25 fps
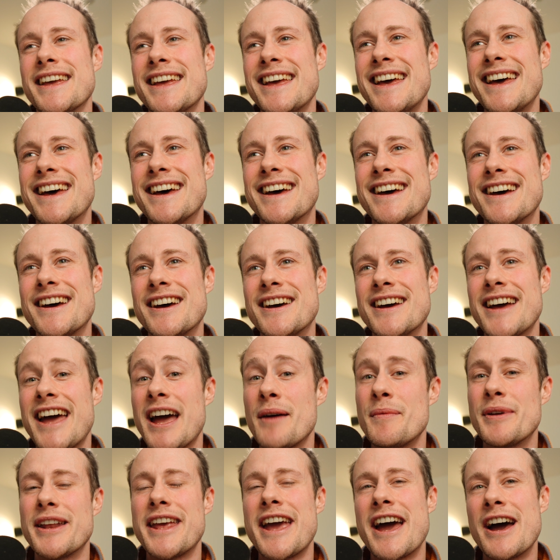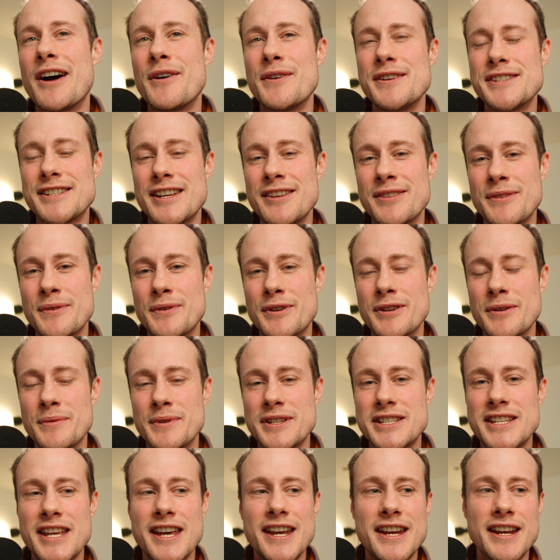how many hours I thought it
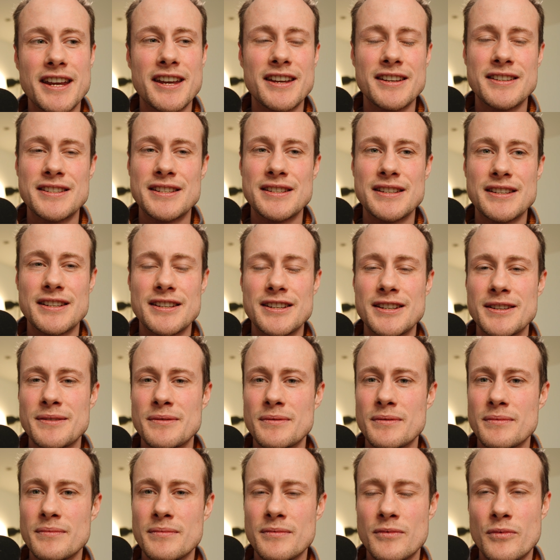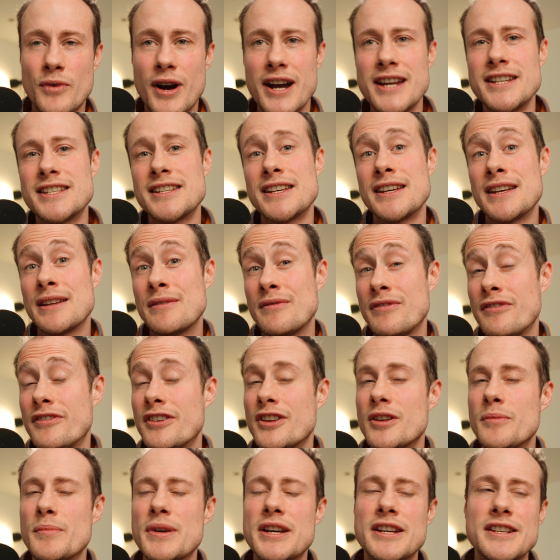would take to write it and
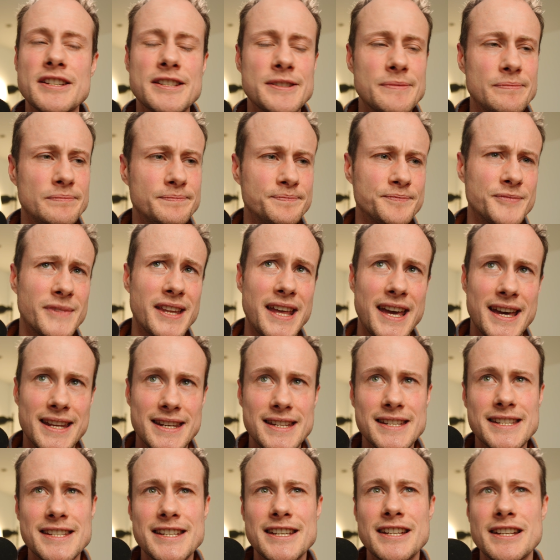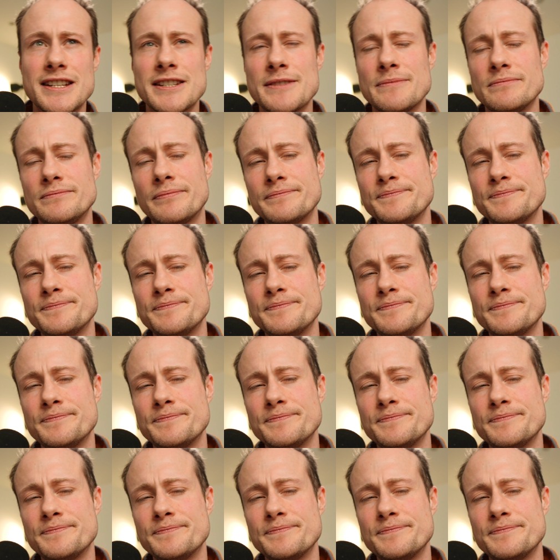film it and edit it,